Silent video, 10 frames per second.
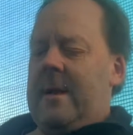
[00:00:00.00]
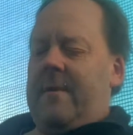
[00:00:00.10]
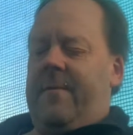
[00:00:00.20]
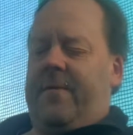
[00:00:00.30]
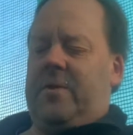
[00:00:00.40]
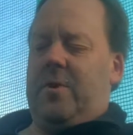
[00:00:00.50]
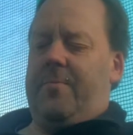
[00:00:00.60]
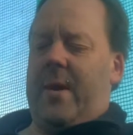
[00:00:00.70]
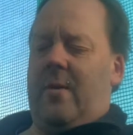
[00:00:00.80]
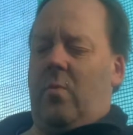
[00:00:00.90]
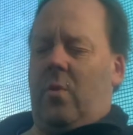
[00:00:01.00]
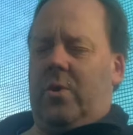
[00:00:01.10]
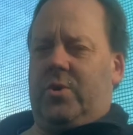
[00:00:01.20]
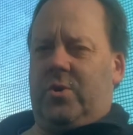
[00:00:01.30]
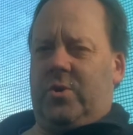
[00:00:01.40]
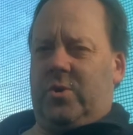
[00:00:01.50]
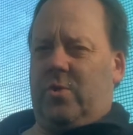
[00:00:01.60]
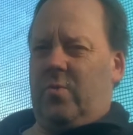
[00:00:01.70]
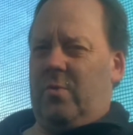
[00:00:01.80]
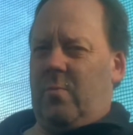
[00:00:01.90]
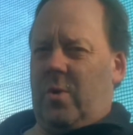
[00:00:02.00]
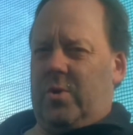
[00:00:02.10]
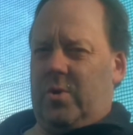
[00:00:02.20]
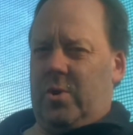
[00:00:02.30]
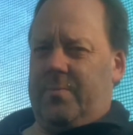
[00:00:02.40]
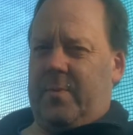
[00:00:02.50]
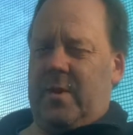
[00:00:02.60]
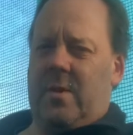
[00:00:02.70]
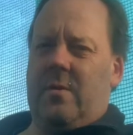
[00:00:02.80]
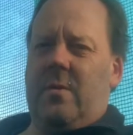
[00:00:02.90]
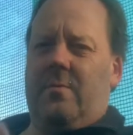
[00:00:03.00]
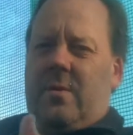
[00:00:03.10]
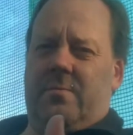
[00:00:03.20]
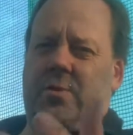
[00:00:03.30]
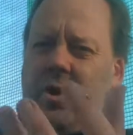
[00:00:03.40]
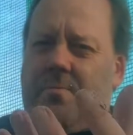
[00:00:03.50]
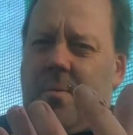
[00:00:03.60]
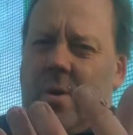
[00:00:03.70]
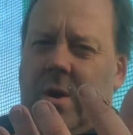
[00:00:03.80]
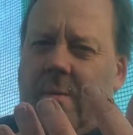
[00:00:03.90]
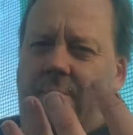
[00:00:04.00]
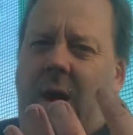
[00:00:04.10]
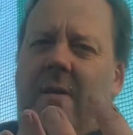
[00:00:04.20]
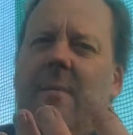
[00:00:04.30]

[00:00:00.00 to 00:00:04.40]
£52 of white onions. I call them white onions, but they're the supermarket brown.